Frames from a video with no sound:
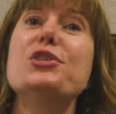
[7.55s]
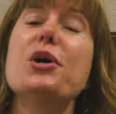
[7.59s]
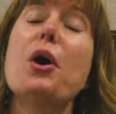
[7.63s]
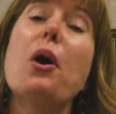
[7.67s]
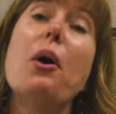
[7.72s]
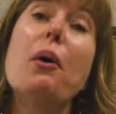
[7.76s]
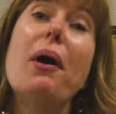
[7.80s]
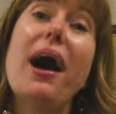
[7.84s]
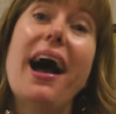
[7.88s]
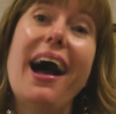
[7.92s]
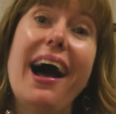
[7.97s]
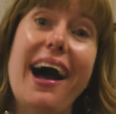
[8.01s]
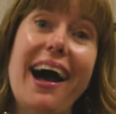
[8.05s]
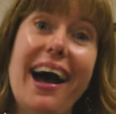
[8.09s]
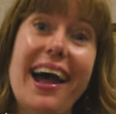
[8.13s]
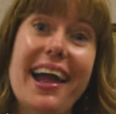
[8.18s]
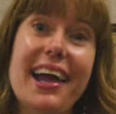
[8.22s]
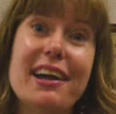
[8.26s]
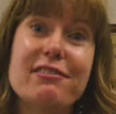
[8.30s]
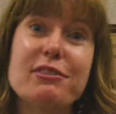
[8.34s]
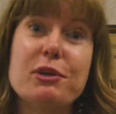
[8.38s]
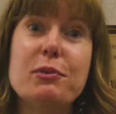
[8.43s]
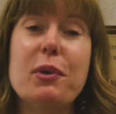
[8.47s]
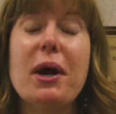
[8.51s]
So,
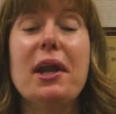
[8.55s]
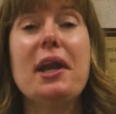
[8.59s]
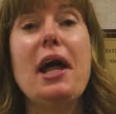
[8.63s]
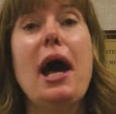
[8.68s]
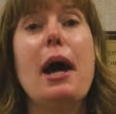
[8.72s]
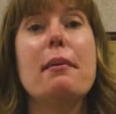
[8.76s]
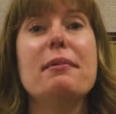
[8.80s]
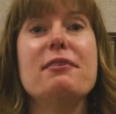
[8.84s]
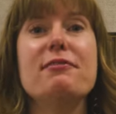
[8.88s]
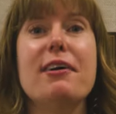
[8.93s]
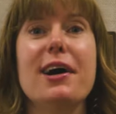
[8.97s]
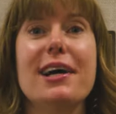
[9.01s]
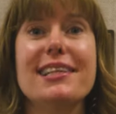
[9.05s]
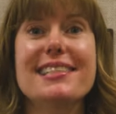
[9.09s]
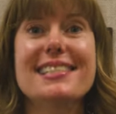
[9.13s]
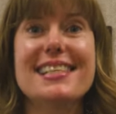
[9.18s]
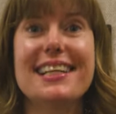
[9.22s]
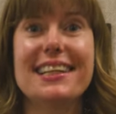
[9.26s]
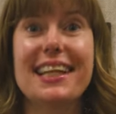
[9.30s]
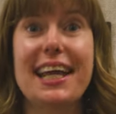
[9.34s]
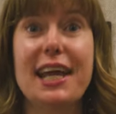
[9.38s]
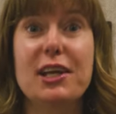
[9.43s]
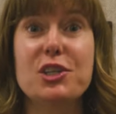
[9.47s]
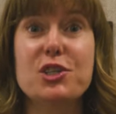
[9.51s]
hi everyone, I'm Yvonne
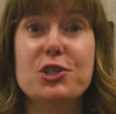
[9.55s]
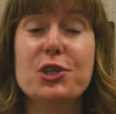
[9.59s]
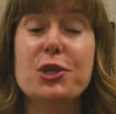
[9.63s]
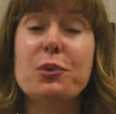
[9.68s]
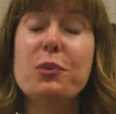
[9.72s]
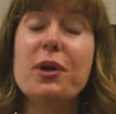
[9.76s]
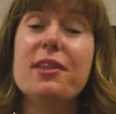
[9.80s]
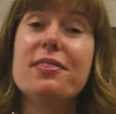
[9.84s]
Solander